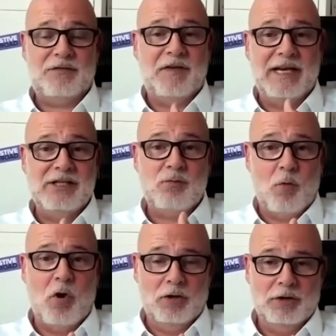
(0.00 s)
phase
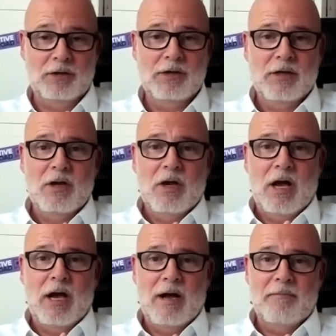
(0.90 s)
one,
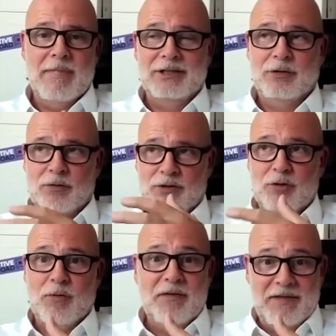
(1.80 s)
and
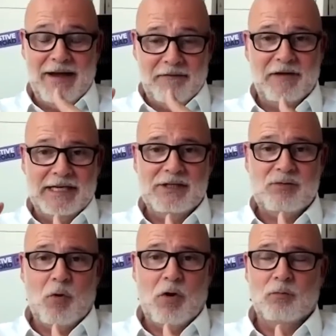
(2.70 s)
you're at that
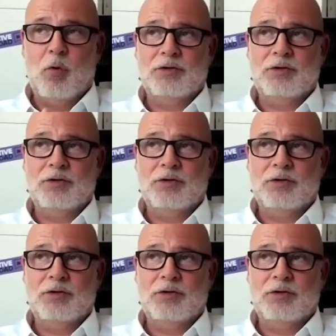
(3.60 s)
phase one.